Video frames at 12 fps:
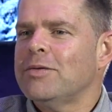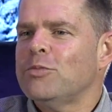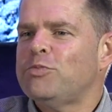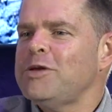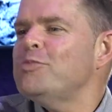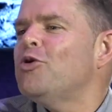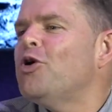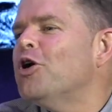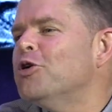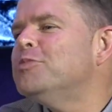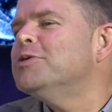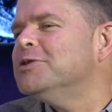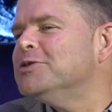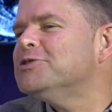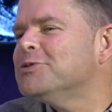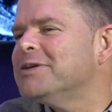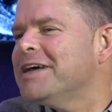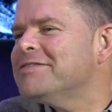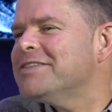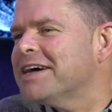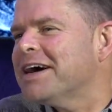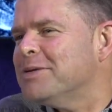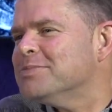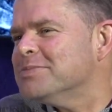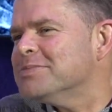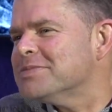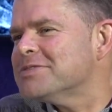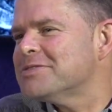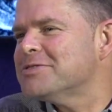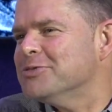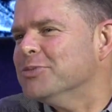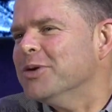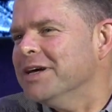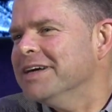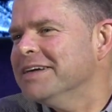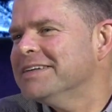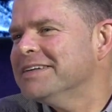be more open to whatever comes to me.